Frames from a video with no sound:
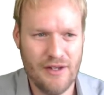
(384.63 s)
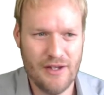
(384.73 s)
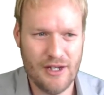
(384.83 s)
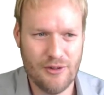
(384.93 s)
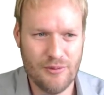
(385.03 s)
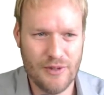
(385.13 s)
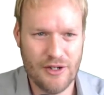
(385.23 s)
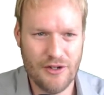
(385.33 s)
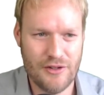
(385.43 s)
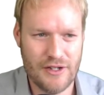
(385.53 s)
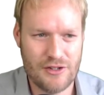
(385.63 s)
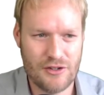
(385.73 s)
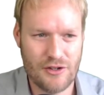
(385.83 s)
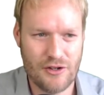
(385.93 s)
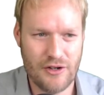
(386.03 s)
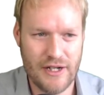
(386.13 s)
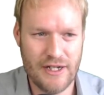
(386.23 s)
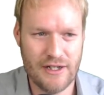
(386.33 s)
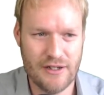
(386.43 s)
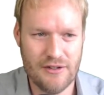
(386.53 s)
Now, we know that
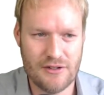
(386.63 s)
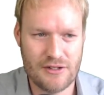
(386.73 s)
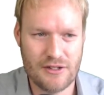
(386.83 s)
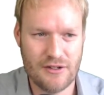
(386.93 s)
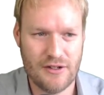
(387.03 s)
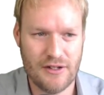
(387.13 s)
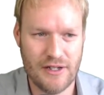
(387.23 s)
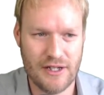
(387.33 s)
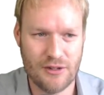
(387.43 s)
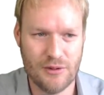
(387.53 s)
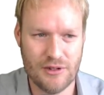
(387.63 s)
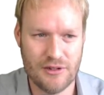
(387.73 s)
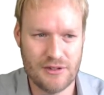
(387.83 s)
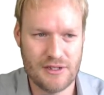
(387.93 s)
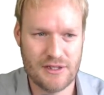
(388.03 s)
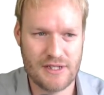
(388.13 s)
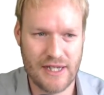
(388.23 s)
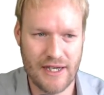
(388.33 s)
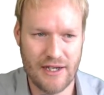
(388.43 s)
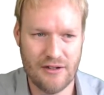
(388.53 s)
gradient equals
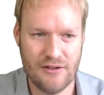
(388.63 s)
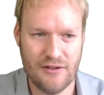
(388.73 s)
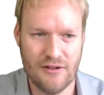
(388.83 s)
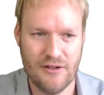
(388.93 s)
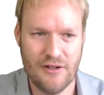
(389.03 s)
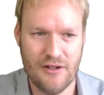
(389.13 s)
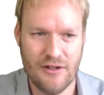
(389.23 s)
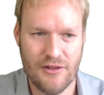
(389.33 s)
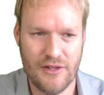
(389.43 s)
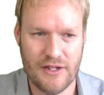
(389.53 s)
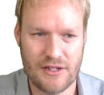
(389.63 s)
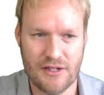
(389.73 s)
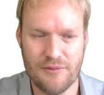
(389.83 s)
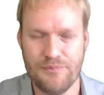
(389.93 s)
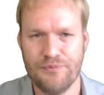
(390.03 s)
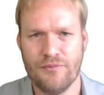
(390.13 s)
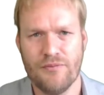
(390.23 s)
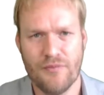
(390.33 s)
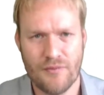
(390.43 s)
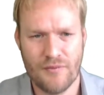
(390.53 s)
tan theta.
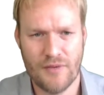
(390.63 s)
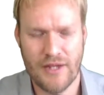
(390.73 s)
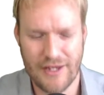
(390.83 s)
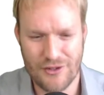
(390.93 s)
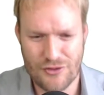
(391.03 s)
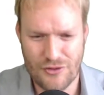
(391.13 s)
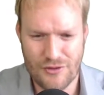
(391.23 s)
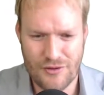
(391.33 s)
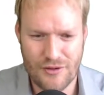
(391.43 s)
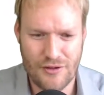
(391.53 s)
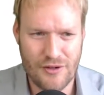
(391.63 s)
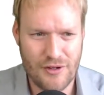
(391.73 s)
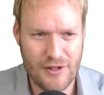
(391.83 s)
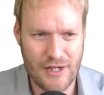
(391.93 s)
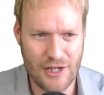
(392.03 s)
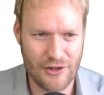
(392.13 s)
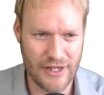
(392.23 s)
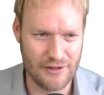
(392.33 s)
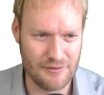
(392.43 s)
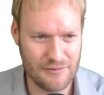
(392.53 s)
Okay. Now,
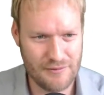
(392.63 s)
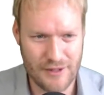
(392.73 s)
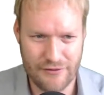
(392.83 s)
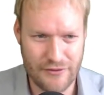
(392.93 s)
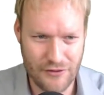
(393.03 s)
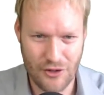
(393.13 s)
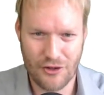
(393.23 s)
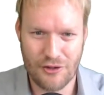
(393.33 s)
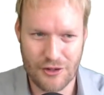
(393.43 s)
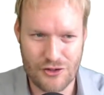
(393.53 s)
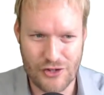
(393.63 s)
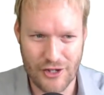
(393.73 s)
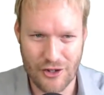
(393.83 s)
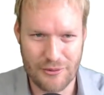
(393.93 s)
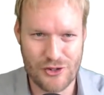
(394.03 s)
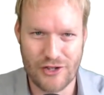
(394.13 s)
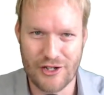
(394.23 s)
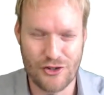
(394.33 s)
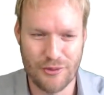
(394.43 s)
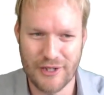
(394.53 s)
again, if you've got a whole lot of trigonometry
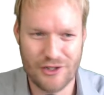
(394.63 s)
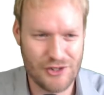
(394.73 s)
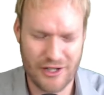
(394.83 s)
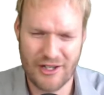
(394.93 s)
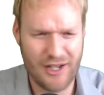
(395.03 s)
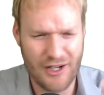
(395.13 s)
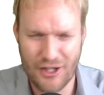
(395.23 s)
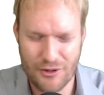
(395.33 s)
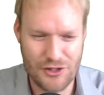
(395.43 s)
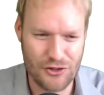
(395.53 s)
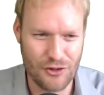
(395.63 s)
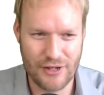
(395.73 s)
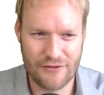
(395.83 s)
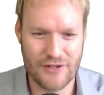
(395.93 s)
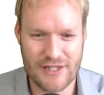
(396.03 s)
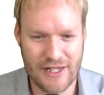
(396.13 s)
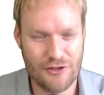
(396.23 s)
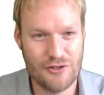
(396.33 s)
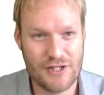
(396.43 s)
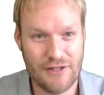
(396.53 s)
under your belt, you're going, oh, I know what to do, reference angles.